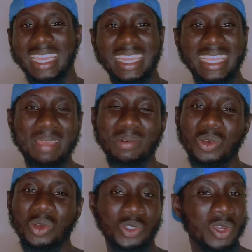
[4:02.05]
The game
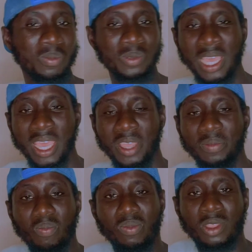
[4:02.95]
no go jump,
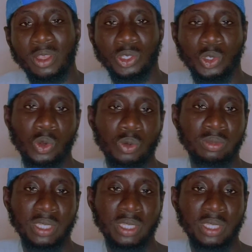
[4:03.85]
yeah. So